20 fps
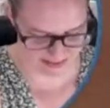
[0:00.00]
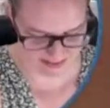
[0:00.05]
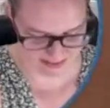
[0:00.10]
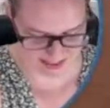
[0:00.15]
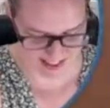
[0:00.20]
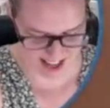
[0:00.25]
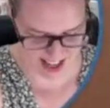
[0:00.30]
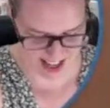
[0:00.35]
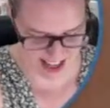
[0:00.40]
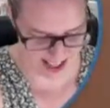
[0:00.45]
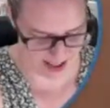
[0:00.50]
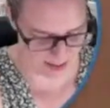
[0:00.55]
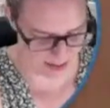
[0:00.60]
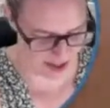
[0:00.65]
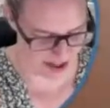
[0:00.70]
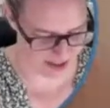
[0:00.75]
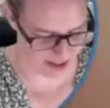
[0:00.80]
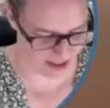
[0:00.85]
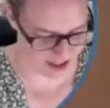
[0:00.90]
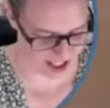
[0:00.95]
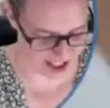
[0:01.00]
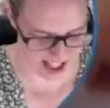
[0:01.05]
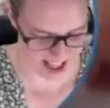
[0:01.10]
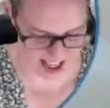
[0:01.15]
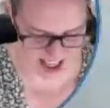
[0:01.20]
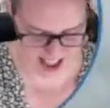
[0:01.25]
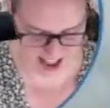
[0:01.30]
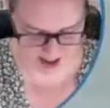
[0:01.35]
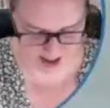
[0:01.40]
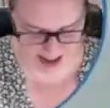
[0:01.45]
end up covering it
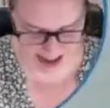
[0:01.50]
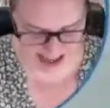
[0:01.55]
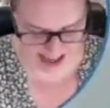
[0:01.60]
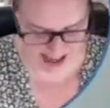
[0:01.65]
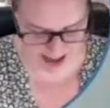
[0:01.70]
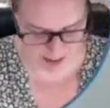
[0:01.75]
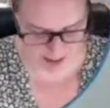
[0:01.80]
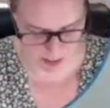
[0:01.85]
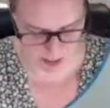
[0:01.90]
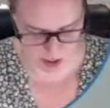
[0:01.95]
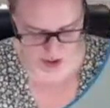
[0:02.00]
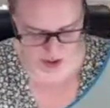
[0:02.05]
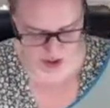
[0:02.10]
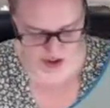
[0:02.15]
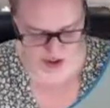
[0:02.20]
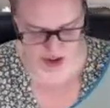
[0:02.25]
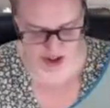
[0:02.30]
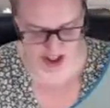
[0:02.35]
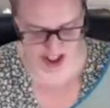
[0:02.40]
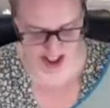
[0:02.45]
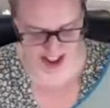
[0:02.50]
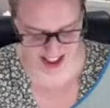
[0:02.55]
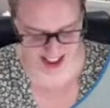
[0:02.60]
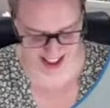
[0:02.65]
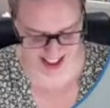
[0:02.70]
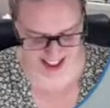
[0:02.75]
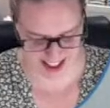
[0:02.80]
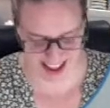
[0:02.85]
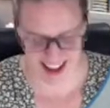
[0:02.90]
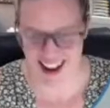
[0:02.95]
in a green mush.
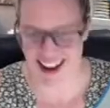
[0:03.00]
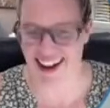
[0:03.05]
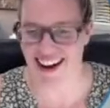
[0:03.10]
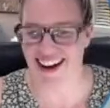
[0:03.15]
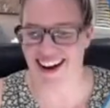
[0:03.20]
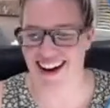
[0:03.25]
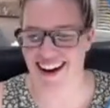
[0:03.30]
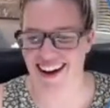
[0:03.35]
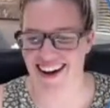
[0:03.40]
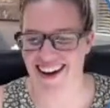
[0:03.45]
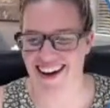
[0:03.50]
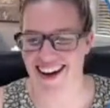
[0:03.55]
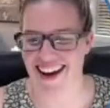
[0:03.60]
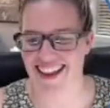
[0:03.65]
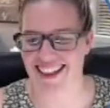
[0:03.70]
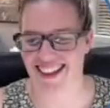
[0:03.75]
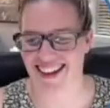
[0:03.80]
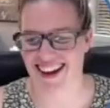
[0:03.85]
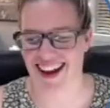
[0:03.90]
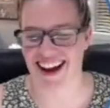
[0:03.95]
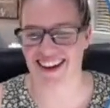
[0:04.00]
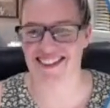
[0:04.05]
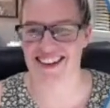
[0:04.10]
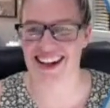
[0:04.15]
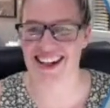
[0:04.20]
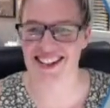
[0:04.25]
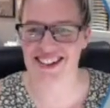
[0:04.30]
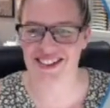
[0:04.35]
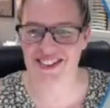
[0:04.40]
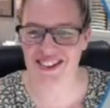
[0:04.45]
Heather, how
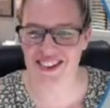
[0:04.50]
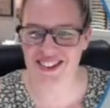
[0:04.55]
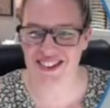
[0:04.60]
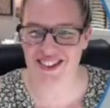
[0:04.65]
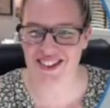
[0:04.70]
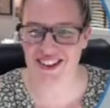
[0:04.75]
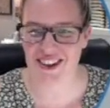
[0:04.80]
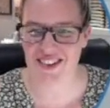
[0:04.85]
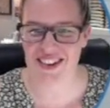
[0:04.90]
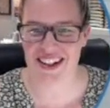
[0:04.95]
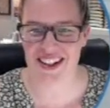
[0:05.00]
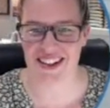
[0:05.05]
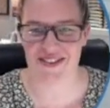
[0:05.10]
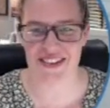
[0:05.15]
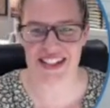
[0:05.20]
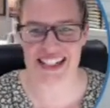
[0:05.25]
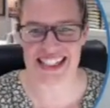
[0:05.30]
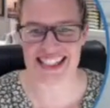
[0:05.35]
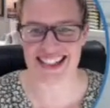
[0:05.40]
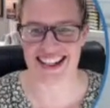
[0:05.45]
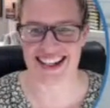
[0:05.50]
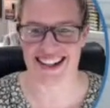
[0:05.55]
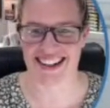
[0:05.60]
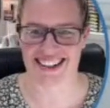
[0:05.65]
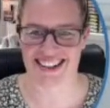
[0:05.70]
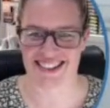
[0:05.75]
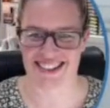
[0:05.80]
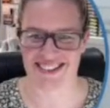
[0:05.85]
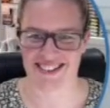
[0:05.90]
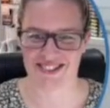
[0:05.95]
nice of you to comment on my
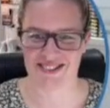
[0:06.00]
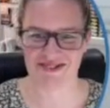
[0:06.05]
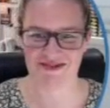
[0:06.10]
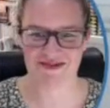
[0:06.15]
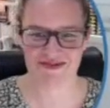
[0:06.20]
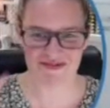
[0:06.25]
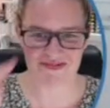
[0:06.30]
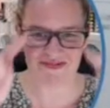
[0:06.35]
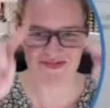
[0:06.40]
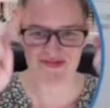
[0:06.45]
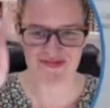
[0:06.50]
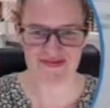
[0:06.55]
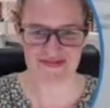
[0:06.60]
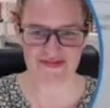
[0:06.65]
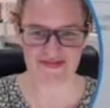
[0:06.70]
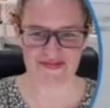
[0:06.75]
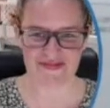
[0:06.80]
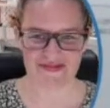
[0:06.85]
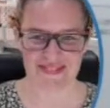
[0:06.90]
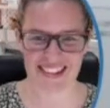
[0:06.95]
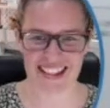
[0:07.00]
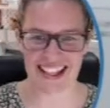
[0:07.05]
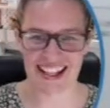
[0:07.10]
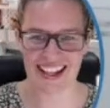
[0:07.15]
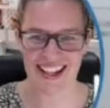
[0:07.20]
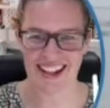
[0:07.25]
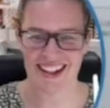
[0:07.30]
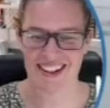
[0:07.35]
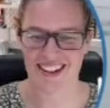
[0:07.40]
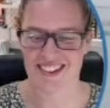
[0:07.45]
circle.
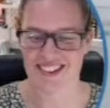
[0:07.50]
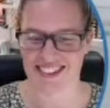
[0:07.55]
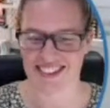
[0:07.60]
Thank you.